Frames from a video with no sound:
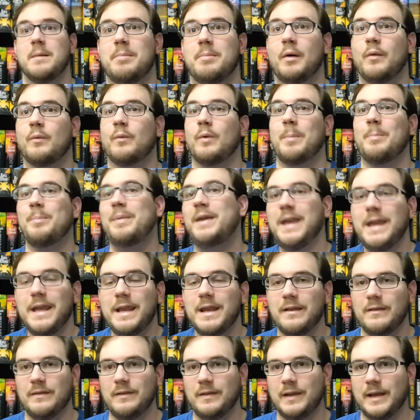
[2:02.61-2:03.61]
but
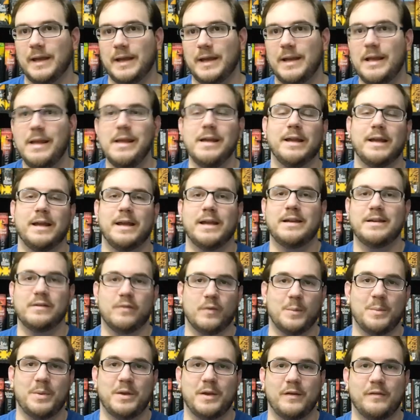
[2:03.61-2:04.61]
repeatedly in
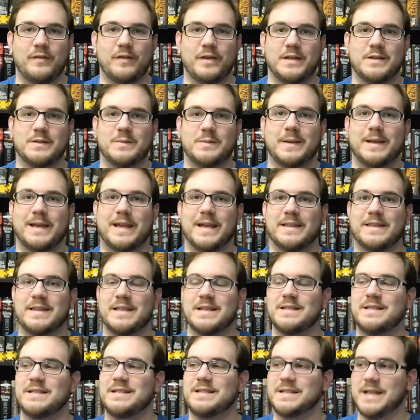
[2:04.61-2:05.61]
different POVs, we get
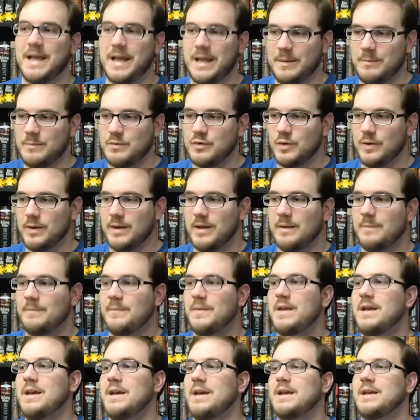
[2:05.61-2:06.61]
this same
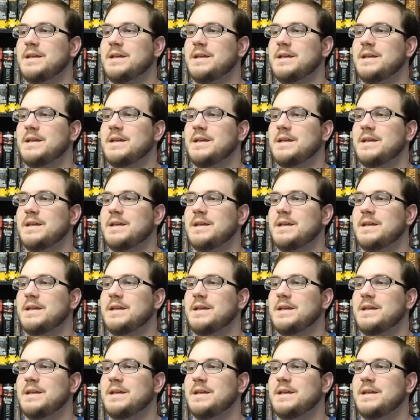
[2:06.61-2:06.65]
dream